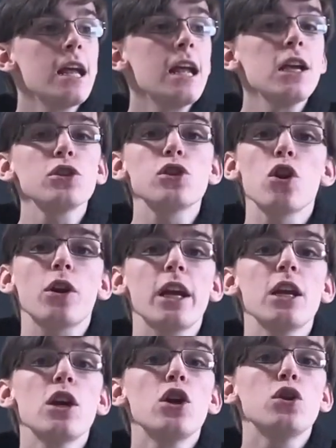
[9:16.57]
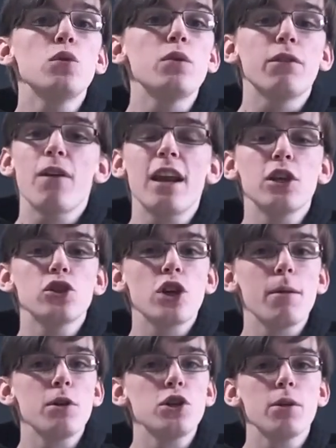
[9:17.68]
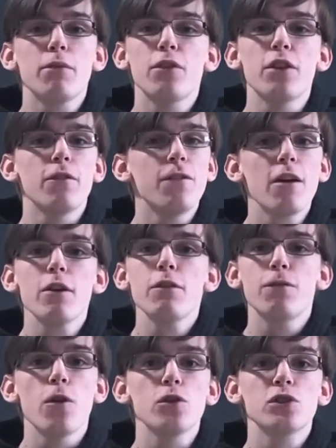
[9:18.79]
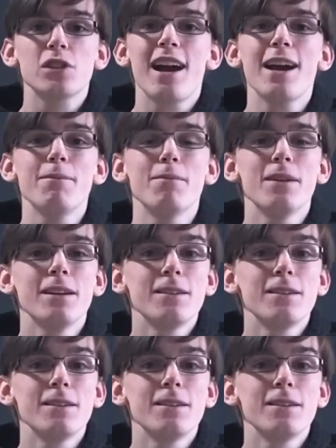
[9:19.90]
He is looking to defend his championship for the very first time,